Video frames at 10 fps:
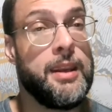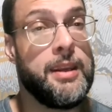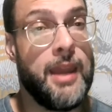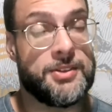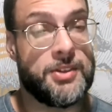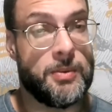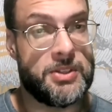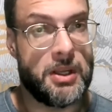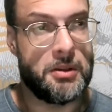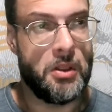Yes, there
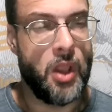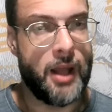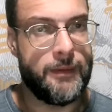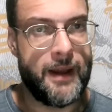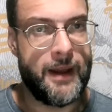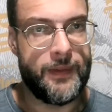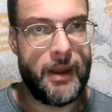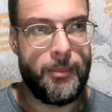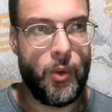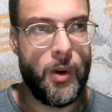was a lot of fat on
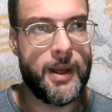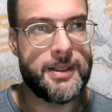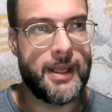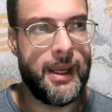that point